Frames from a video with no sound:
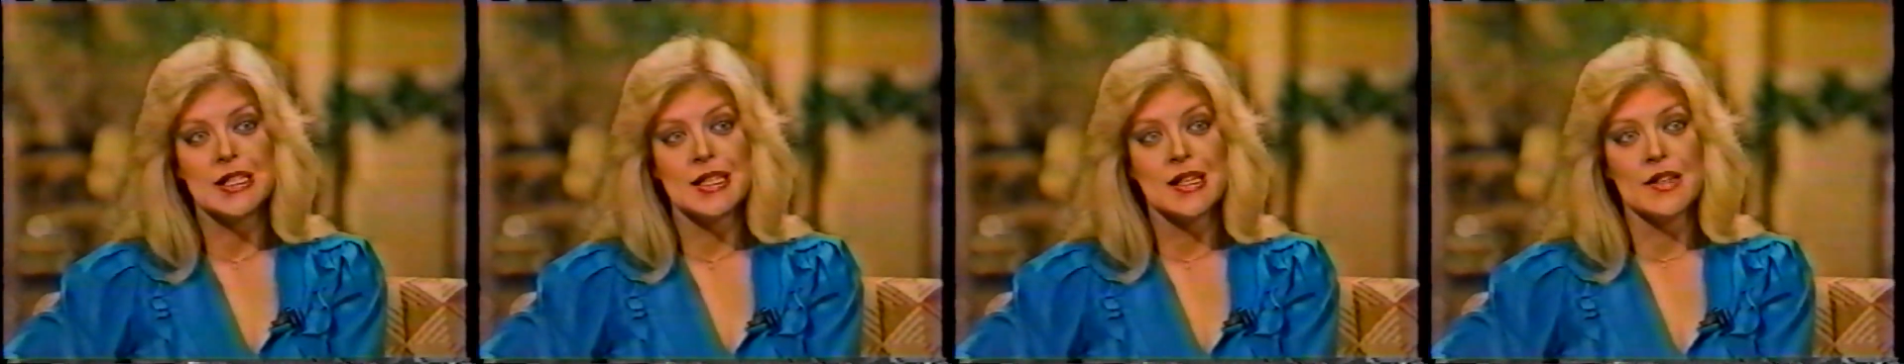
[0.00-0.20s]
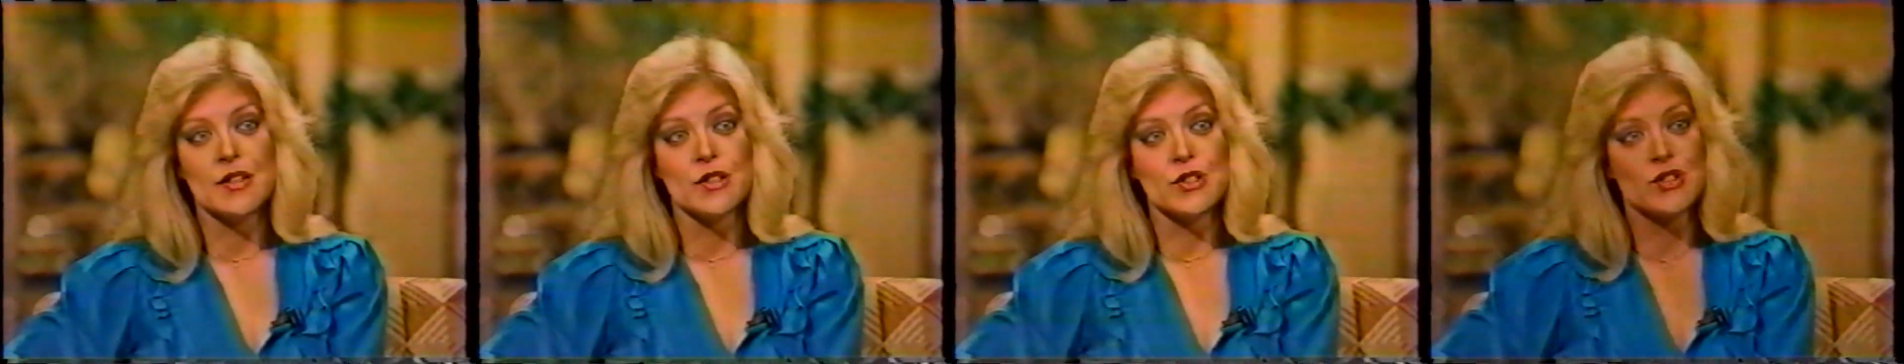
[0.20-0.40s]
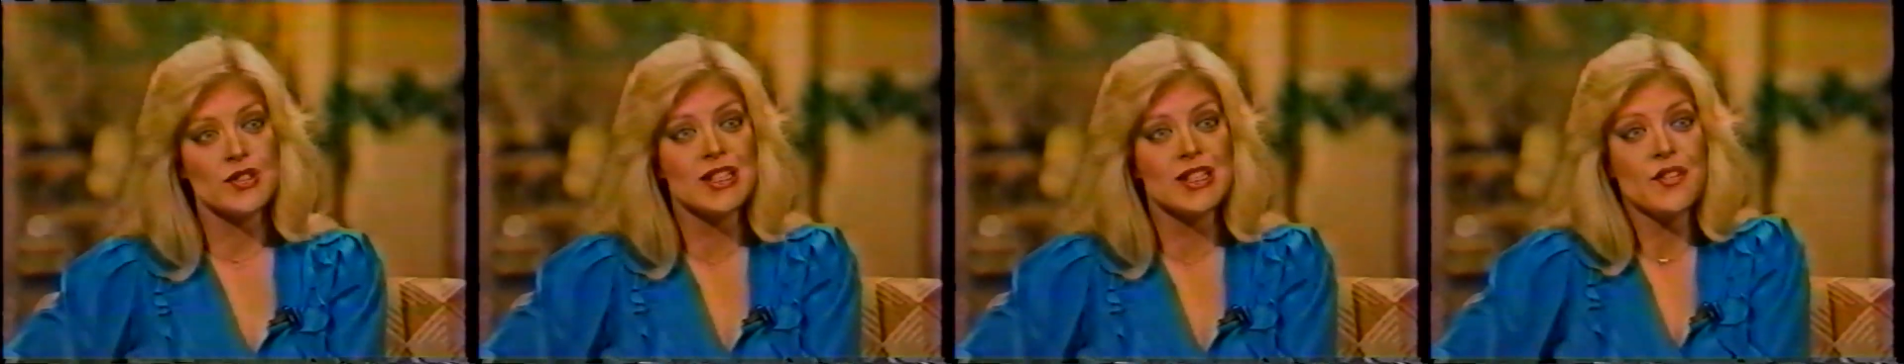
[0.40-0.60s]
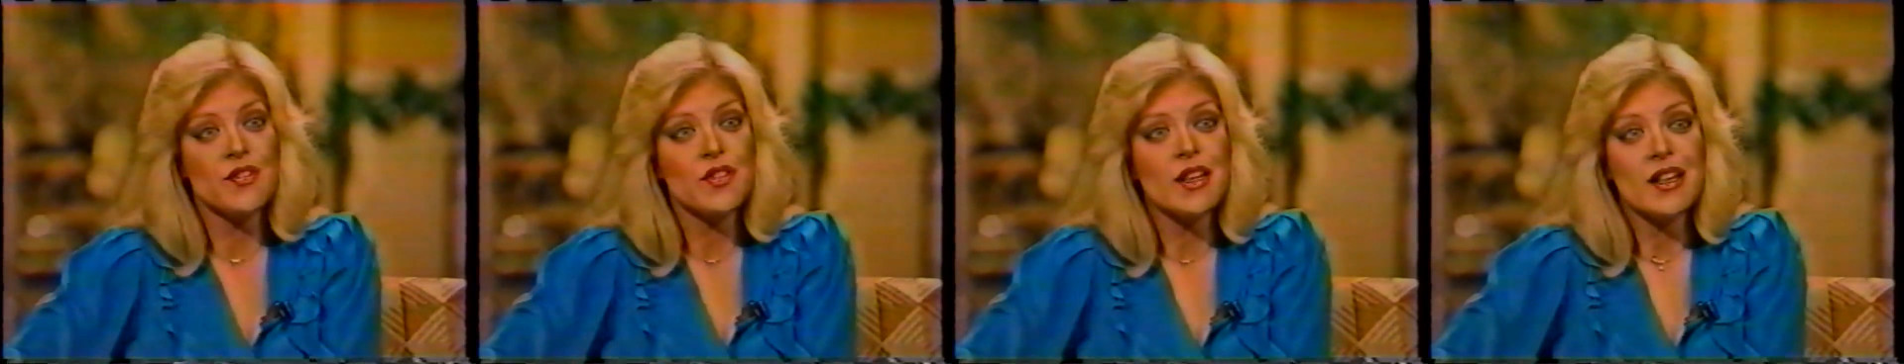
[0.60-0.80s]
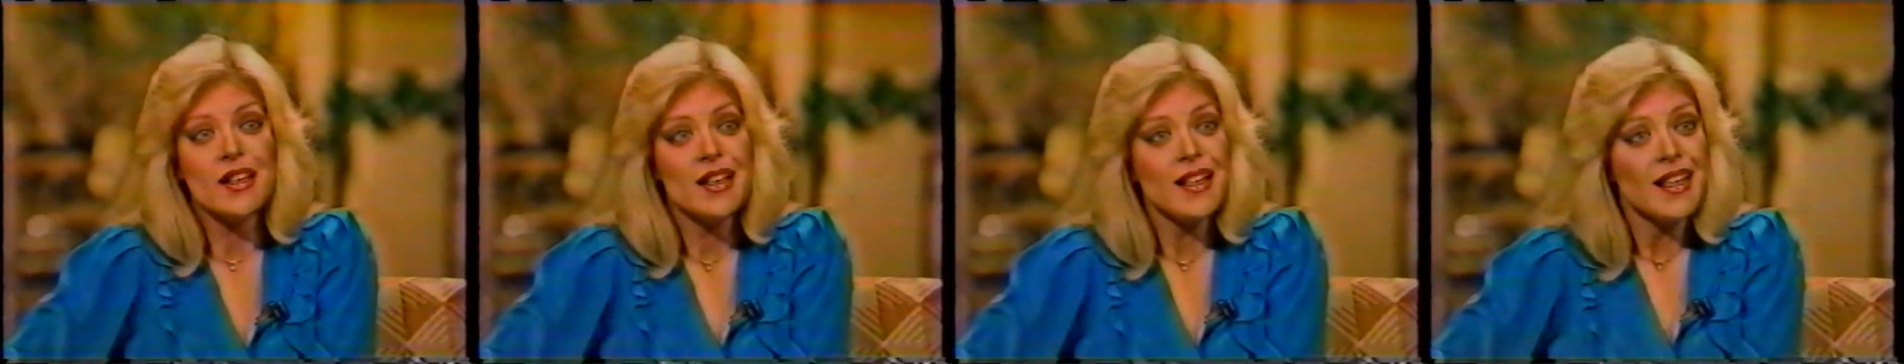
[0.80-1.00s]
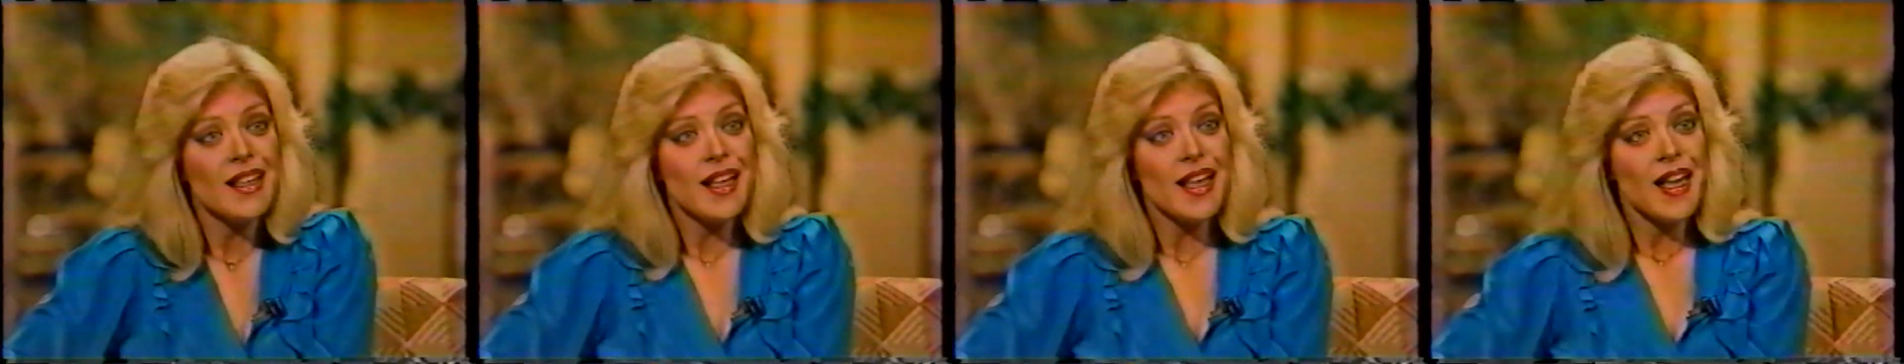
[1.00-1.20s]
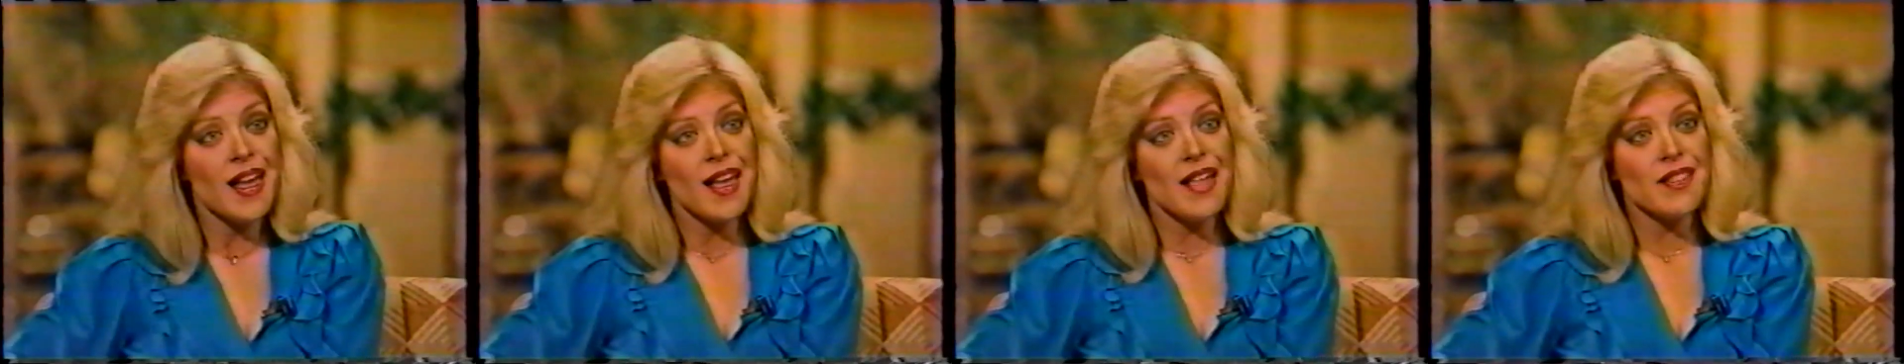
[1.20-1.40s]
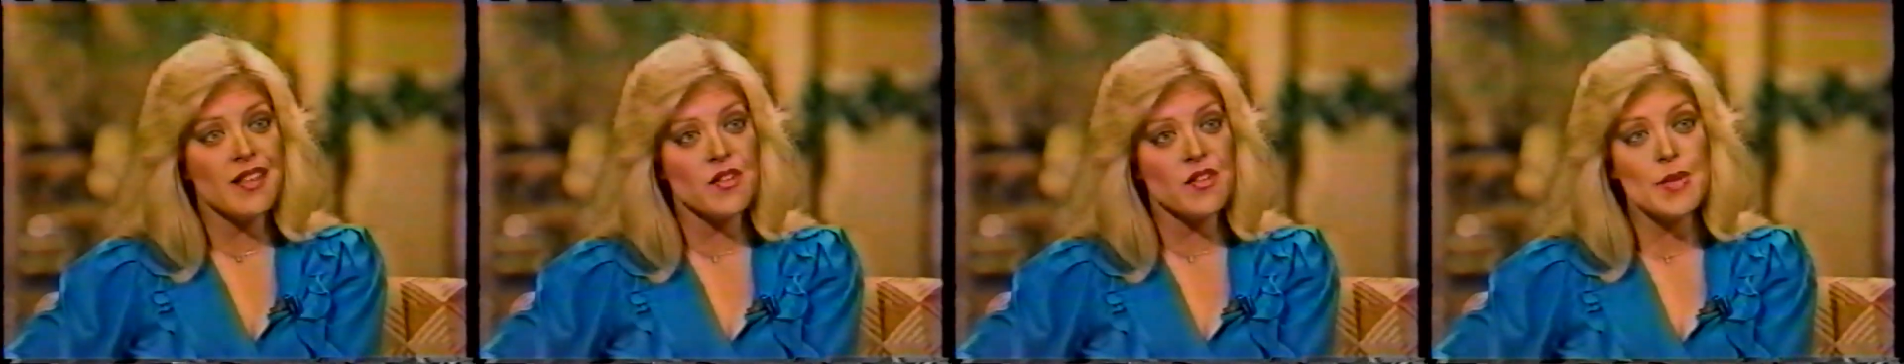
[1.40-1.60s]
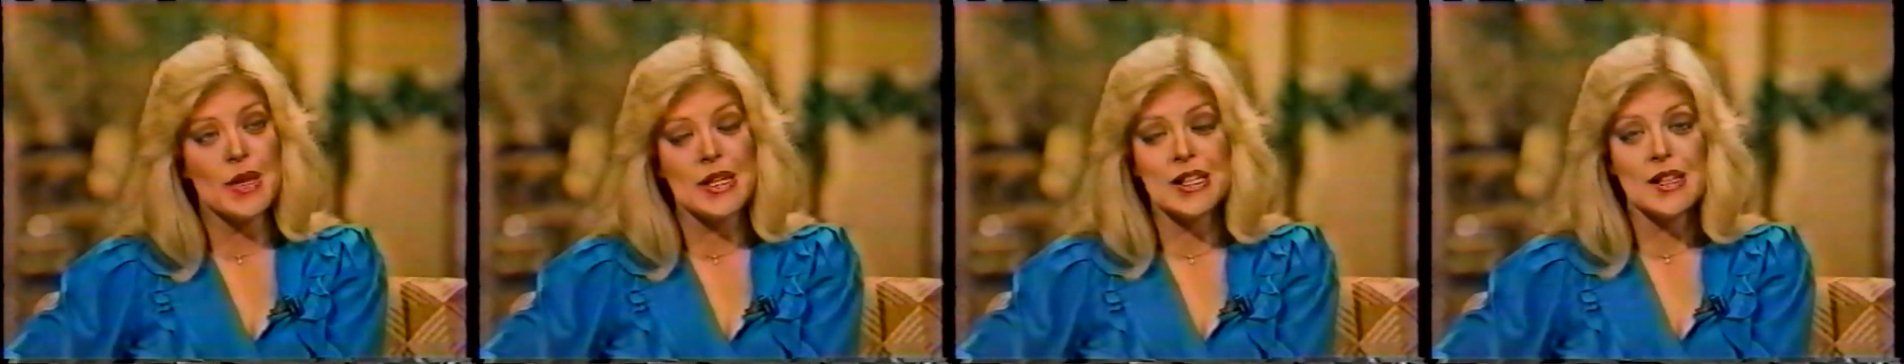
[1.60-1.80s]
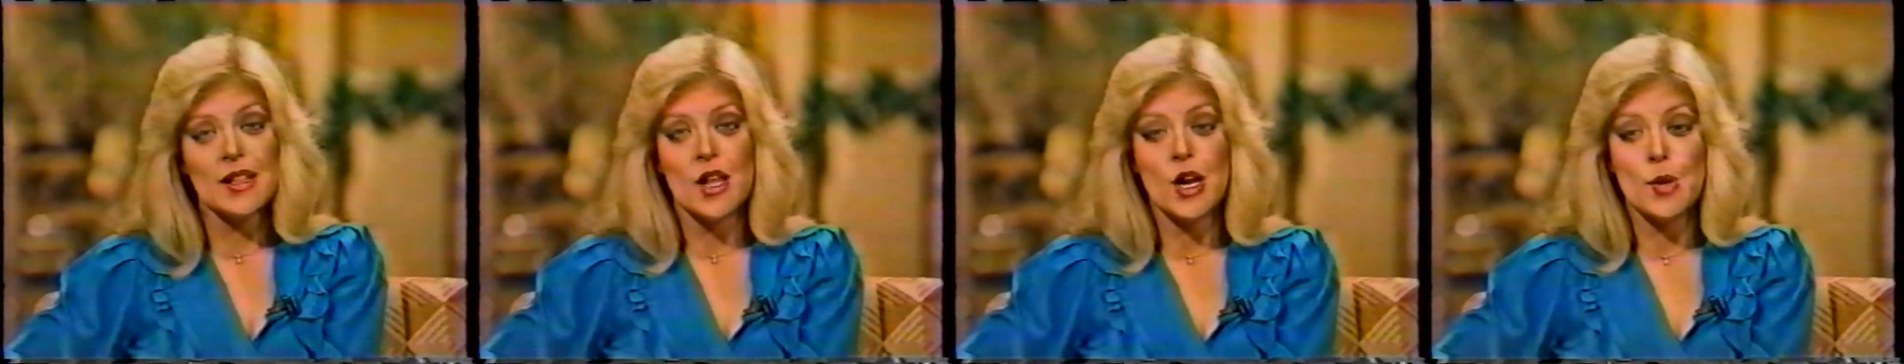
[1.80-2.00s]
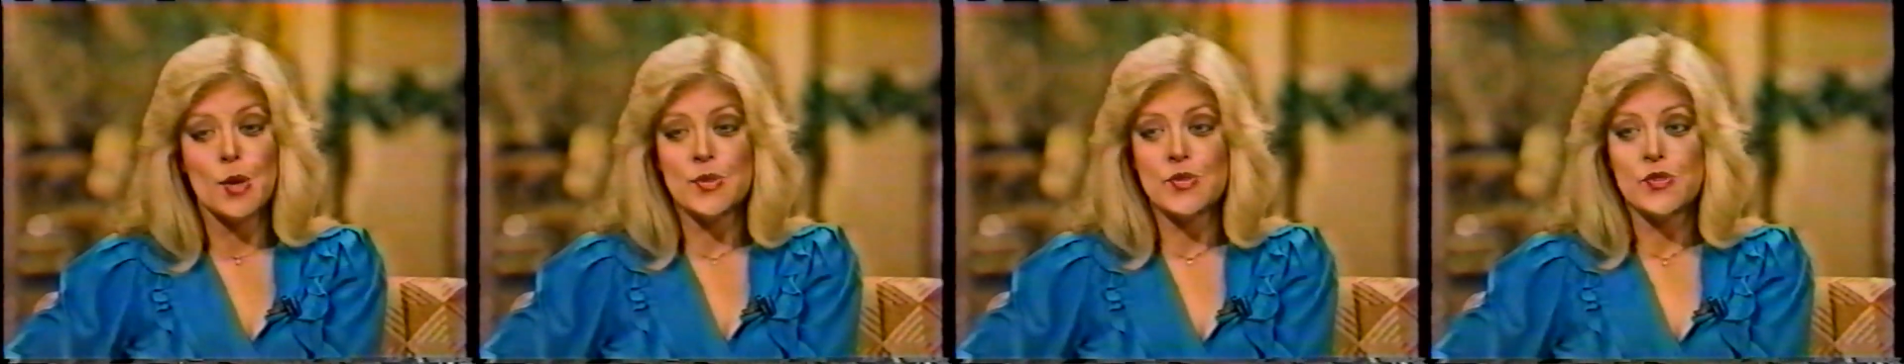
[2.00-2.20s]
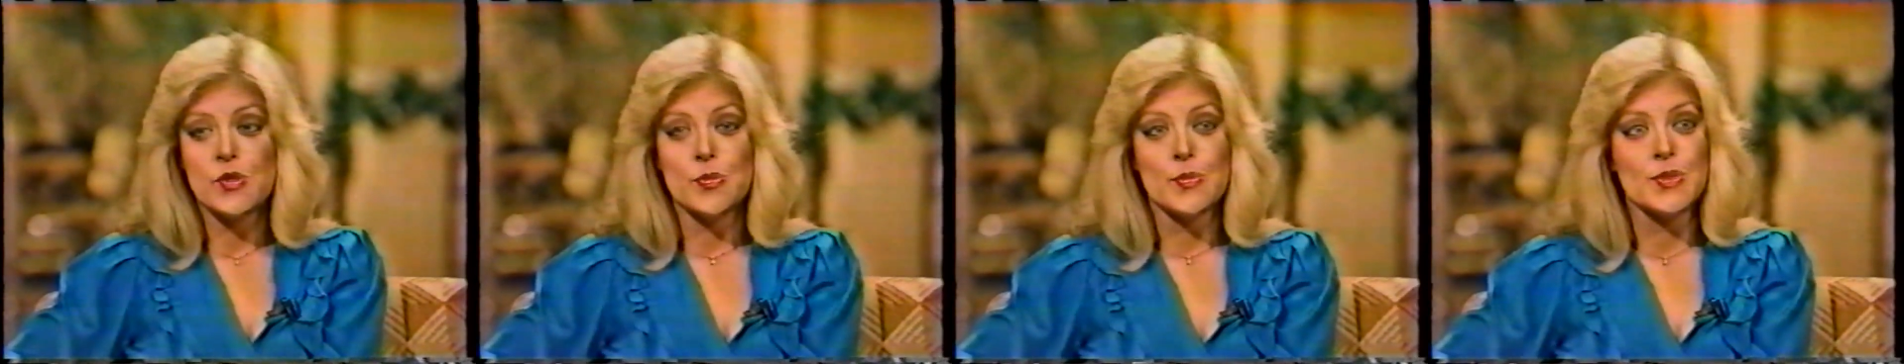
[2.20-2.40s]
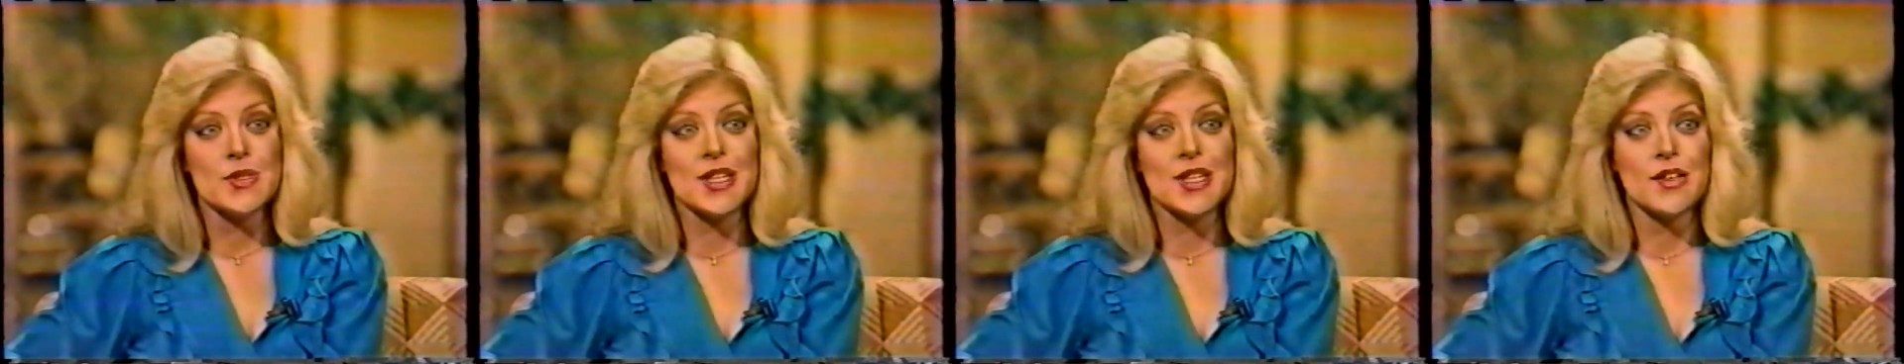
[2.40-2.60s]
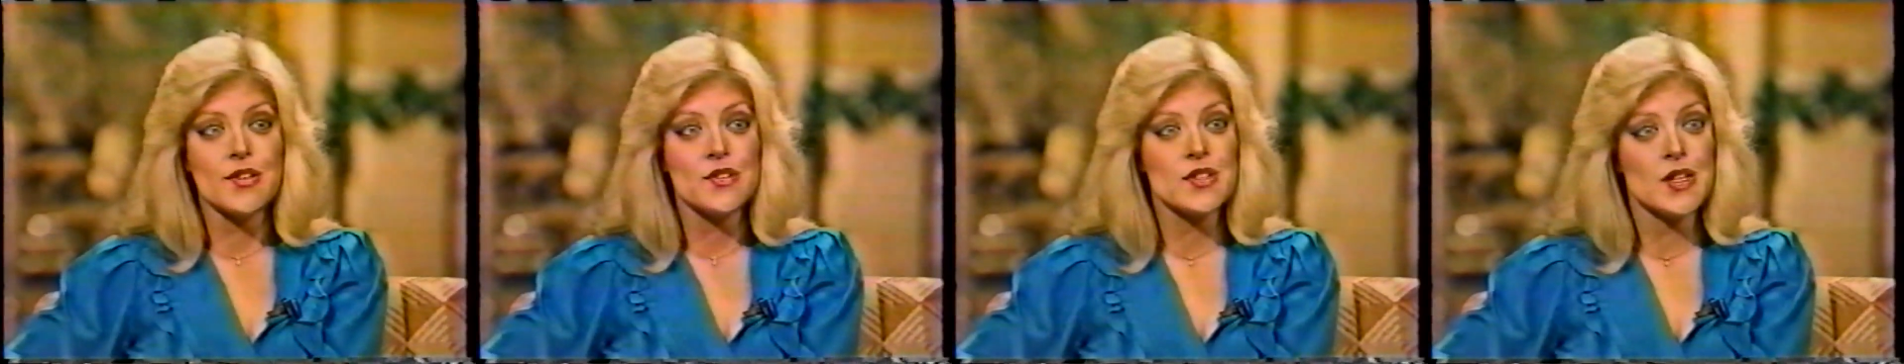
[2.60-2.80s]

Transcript: And they're living, they've made little homes for themselves,